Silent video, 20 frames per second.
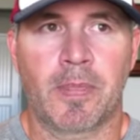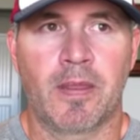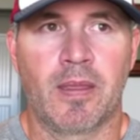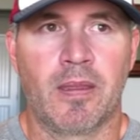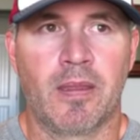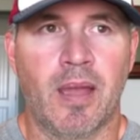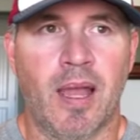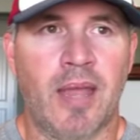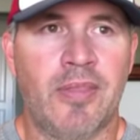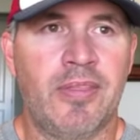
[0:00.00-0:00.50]

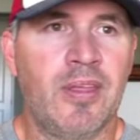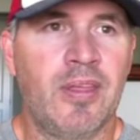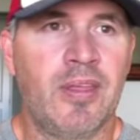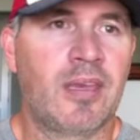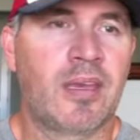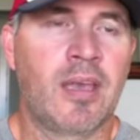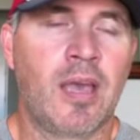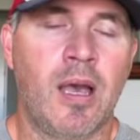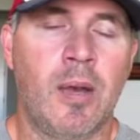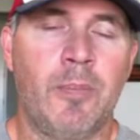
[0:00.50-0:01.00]
I think the
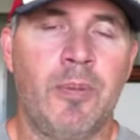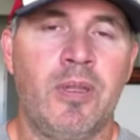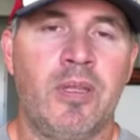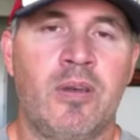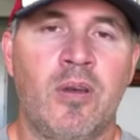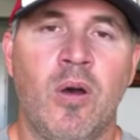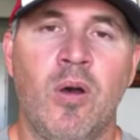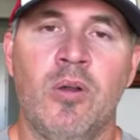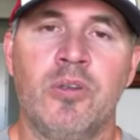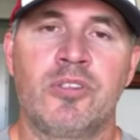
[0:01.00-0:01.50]
company
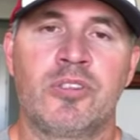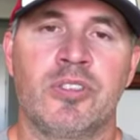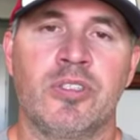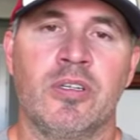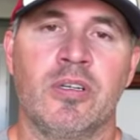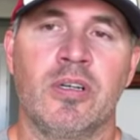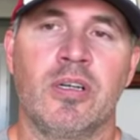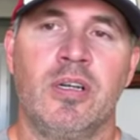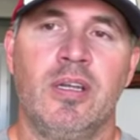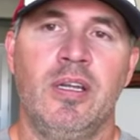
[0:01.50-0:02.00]
culture
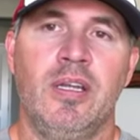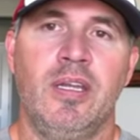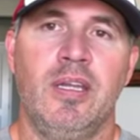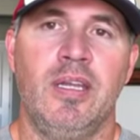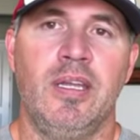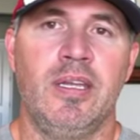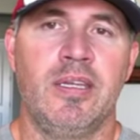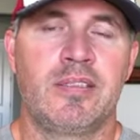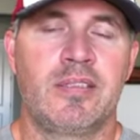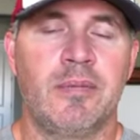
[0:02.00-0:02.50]

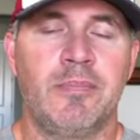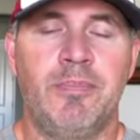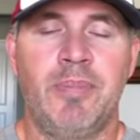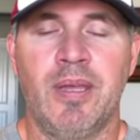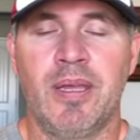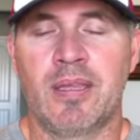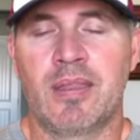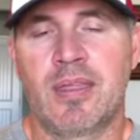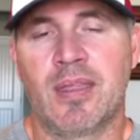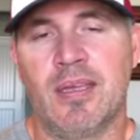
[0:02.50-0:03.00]
is a
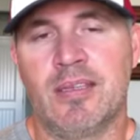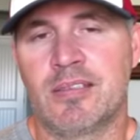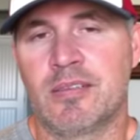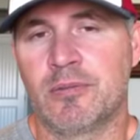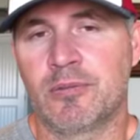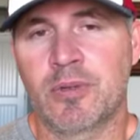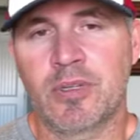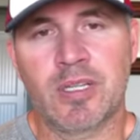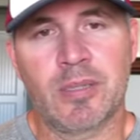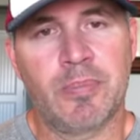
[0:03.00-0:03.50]

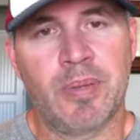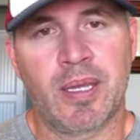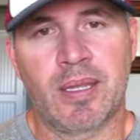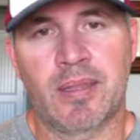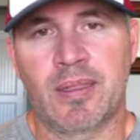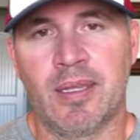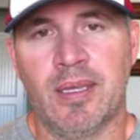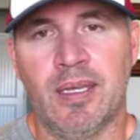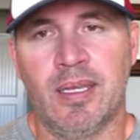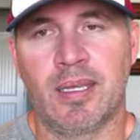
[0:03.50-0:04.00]
really big
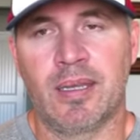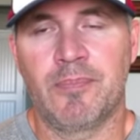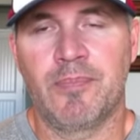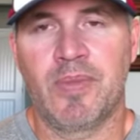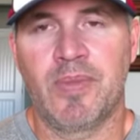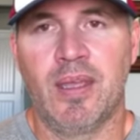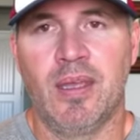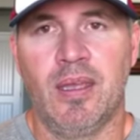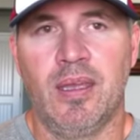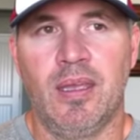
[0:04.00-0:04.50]
thing.
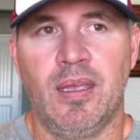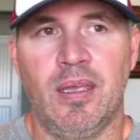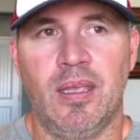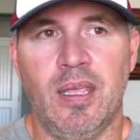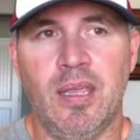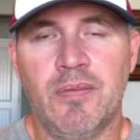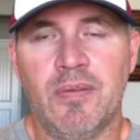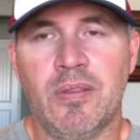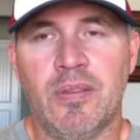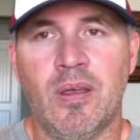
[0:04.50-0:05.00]

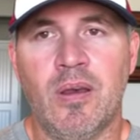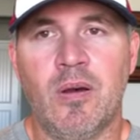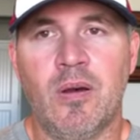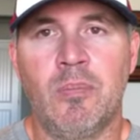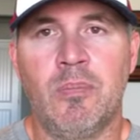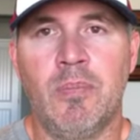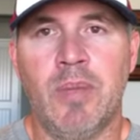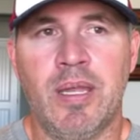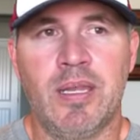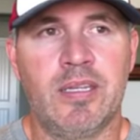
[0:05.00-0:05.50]
Even though
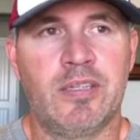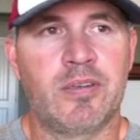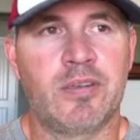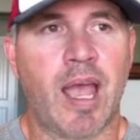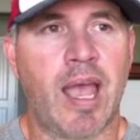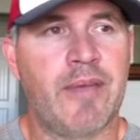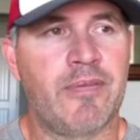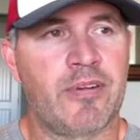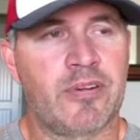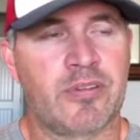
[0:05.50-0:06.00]
many
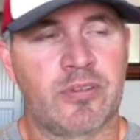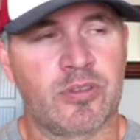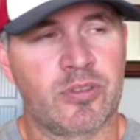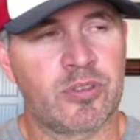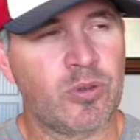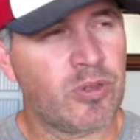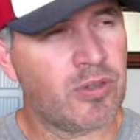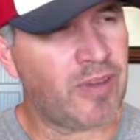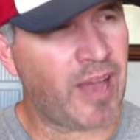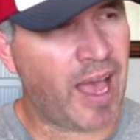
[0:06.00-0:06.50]
drivers are
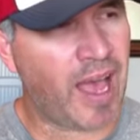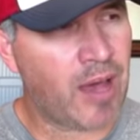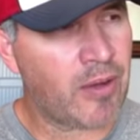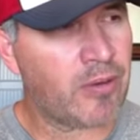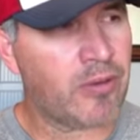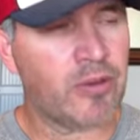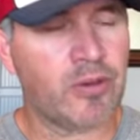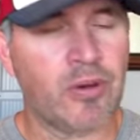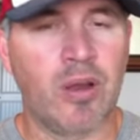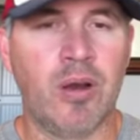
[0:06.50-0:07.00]
sort of out on
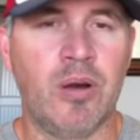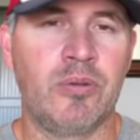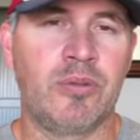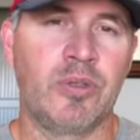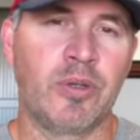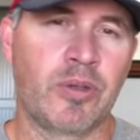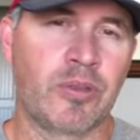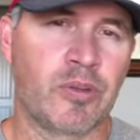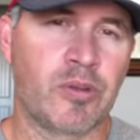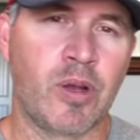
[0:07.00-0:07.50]
their own
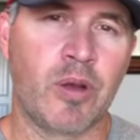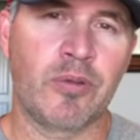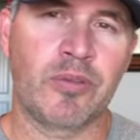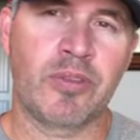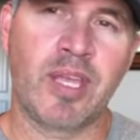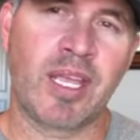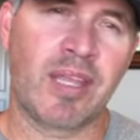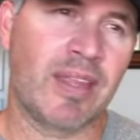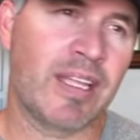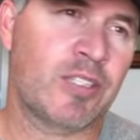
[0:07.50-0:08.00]
doing their own
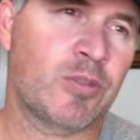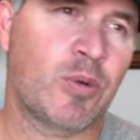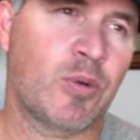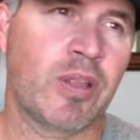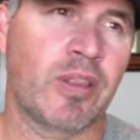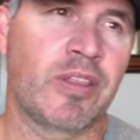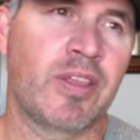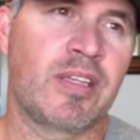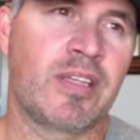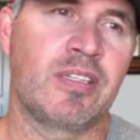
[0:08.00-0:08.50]
thing, and that's one of
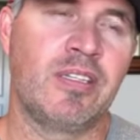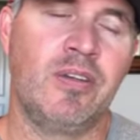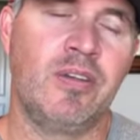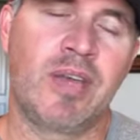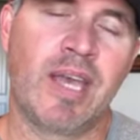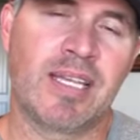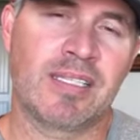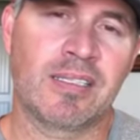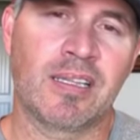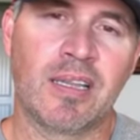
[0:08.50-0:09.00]
the things that you
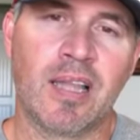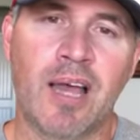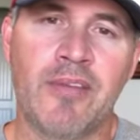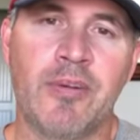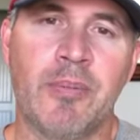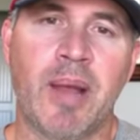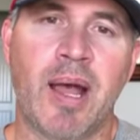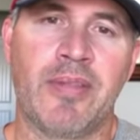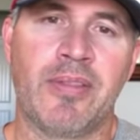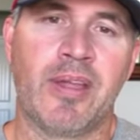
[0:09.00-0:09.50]
guys love
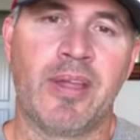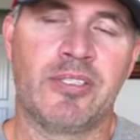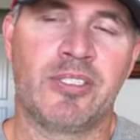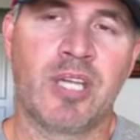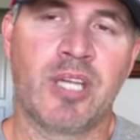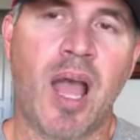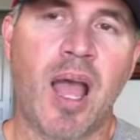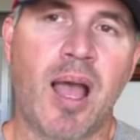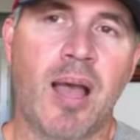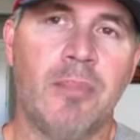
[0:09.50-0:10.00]
about that
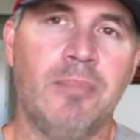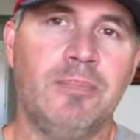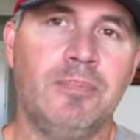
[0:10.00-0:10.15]
job,